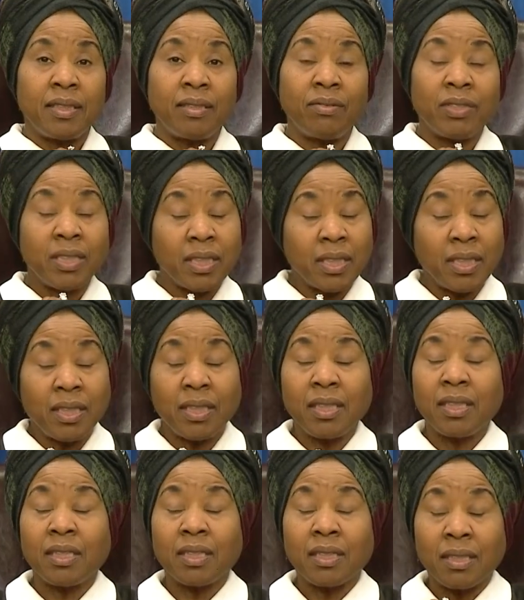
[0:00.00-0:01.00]
which
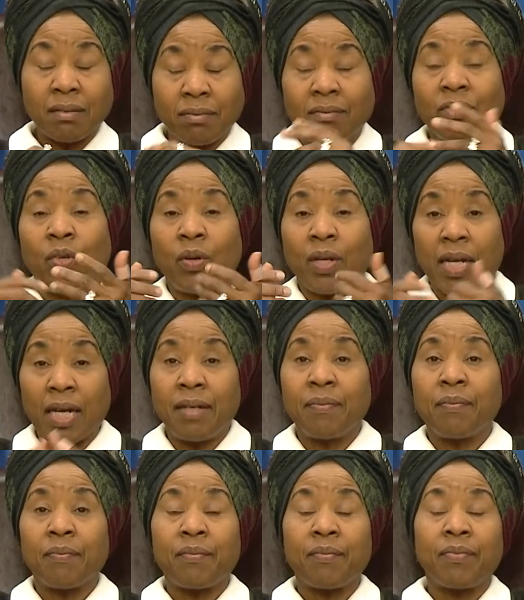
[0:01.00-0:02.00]
is okay,
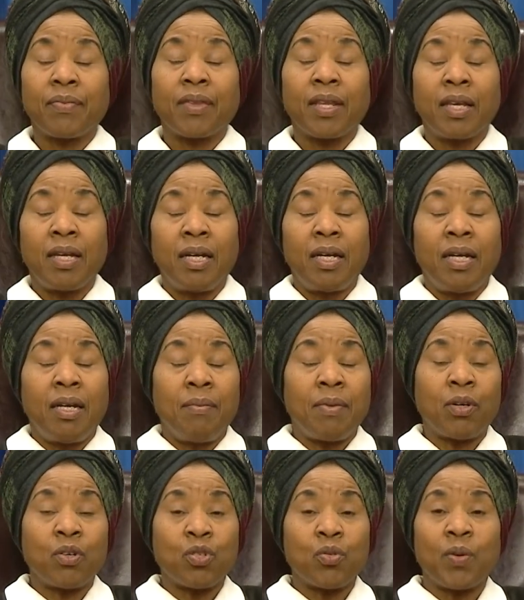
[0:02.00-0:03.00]

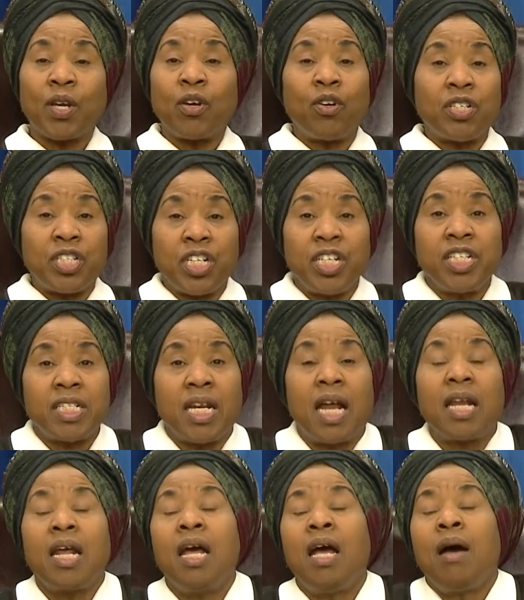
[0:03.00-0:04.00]
because we cannot change
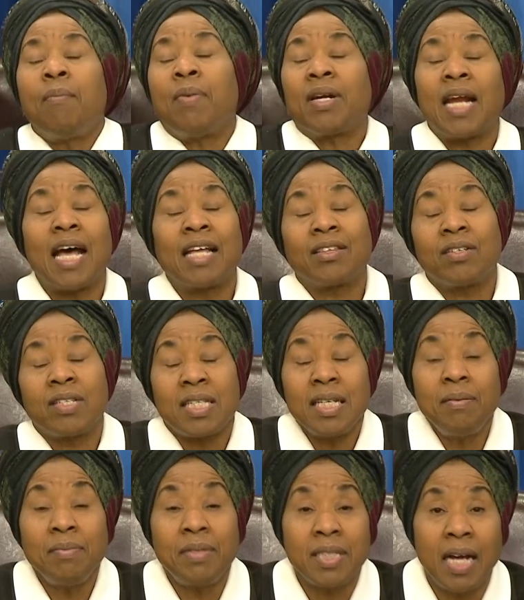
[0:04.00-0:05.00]
that. But at the
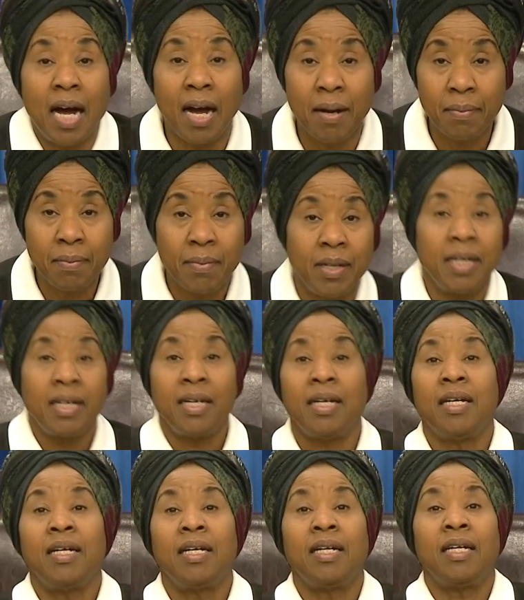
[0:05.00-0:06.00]
same time,
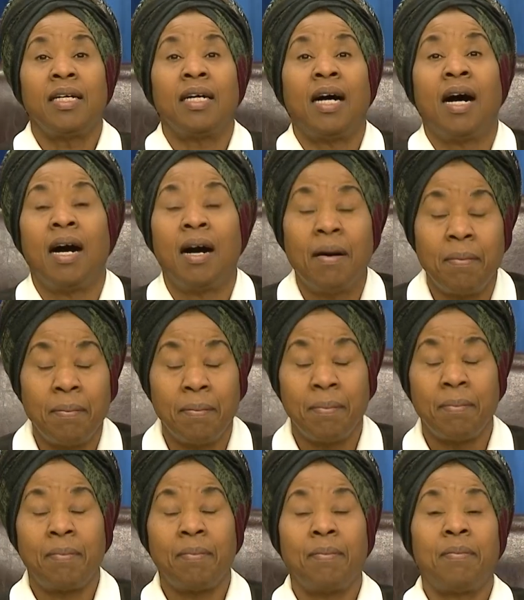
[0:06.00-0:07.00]

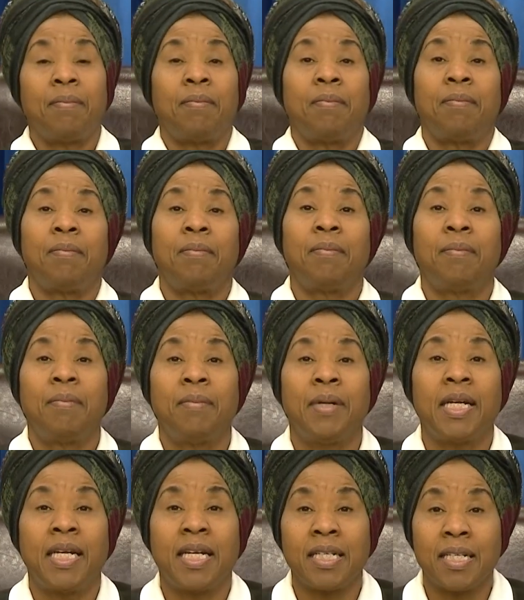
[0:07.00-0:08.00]
um,
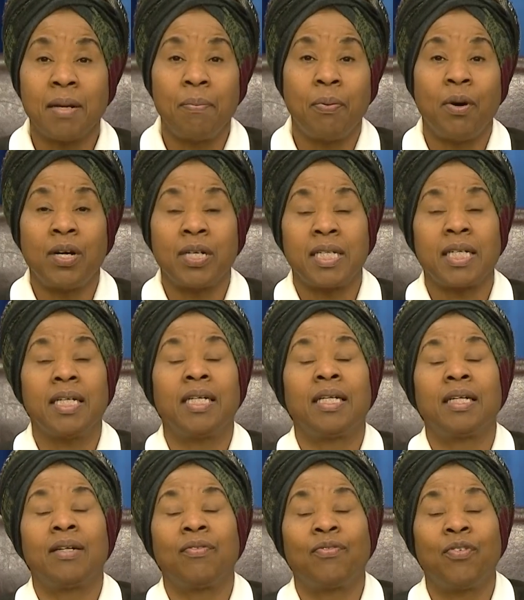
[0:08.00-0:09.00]
it is
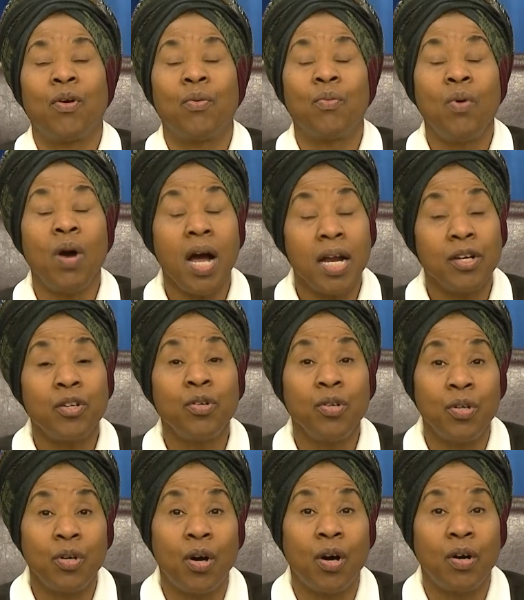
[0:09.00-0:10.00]
important for one to
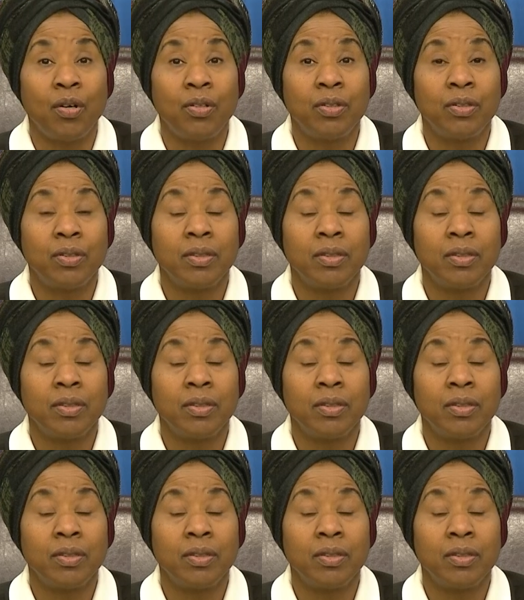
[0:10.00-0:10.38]
know,